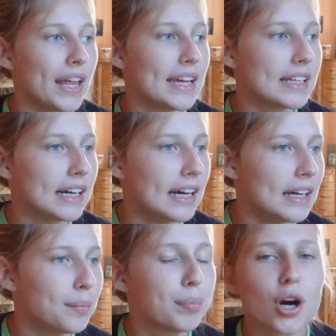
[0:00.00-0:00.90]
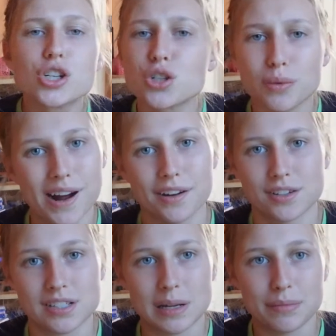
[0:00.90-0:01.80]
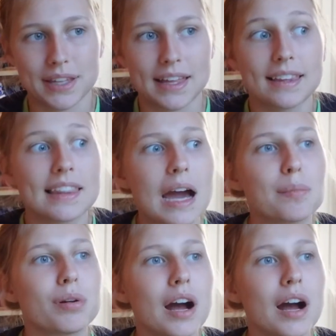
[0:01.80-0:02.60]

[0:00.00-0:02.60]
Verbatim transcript: like a percheron or something like that.